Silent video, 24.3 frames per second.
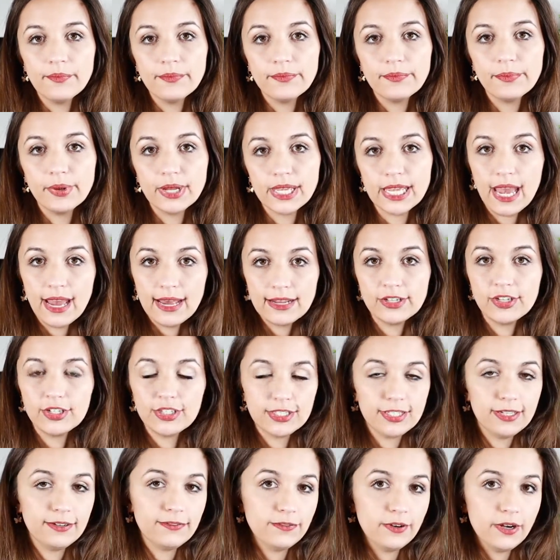But yeah, it's
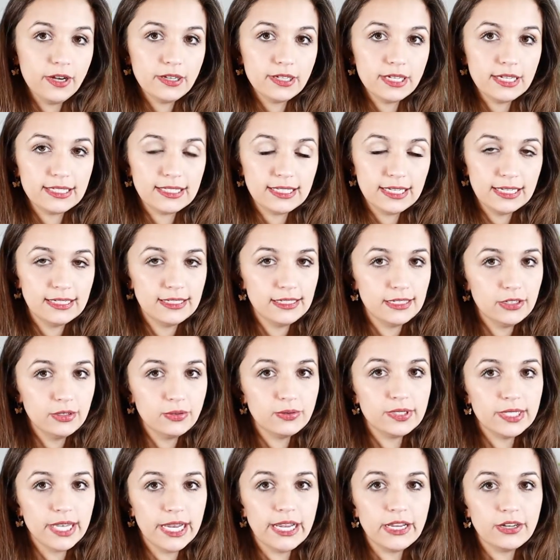just different. It's a new
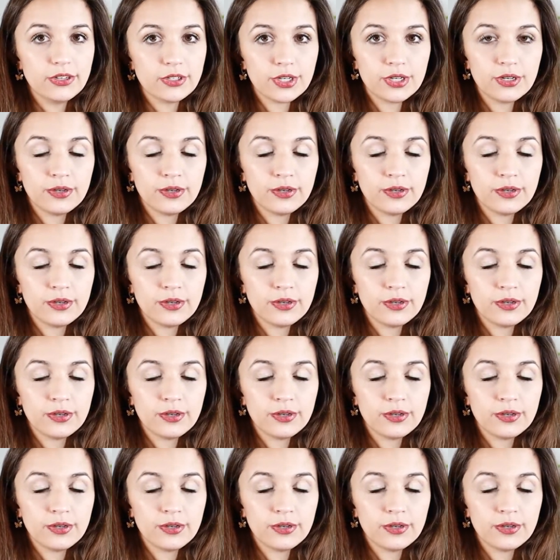stage.